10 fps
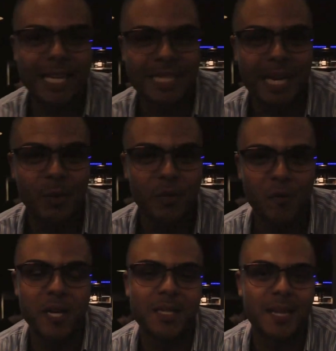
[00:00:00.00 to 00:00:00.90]
to get together with
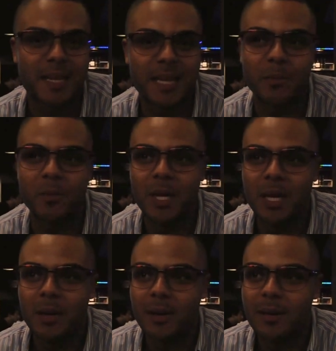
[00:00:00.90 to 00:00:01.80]
friends. I think
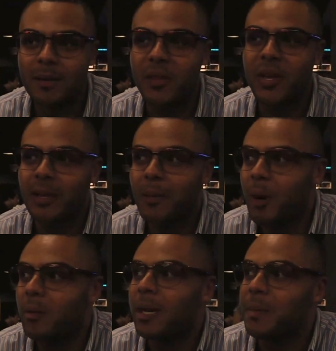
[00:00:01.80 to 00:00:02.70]
the thing that I'm
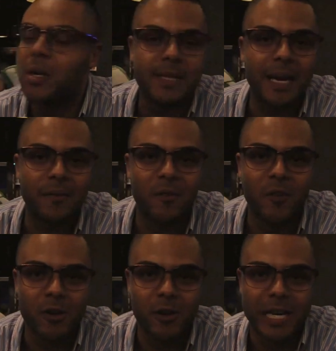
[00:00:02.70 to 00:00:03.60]
probably most thankful
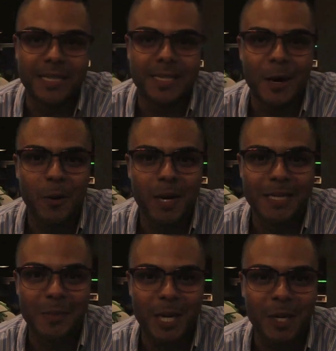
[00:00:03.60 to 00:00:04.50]
for in Taiwan
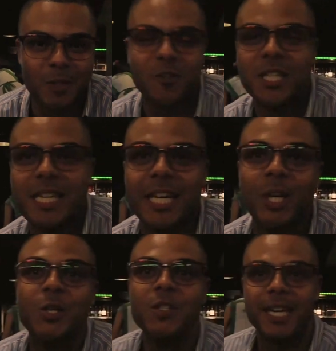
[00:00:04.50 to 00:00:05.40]
is my close friends,
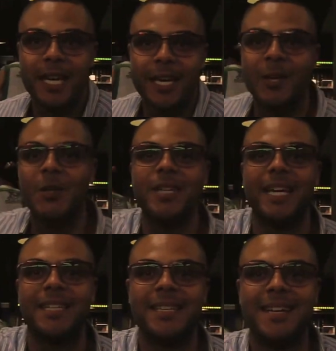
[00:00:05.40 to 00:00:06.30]

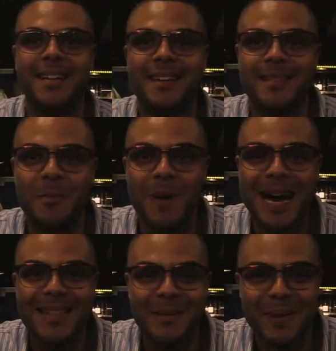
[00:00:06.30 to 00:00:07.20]
including the
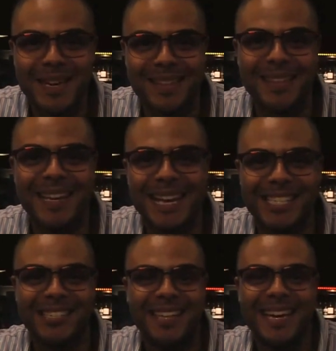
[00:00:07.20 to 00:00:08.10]
man, the myth, the
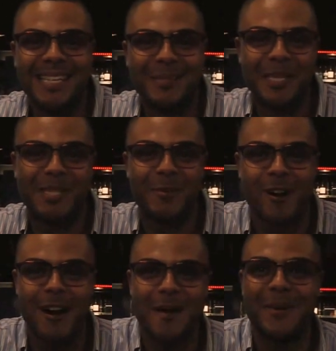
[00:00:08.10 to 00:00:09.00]
legend that is Mr.
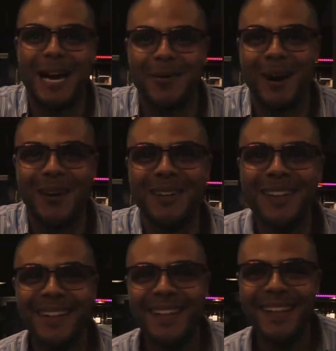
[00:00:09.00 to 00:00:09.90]
Ryan Blackwell.
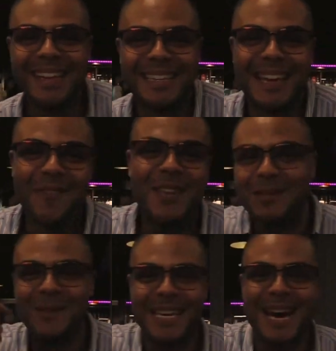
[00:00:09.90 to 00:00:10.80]
He
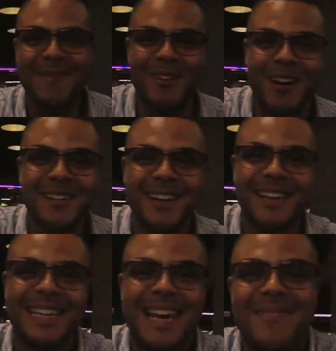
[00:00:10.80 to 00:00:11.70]
gives me the camera, I
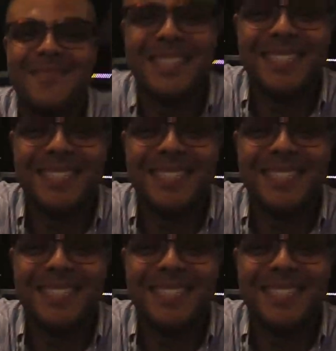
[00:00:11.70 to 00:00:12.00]
can get him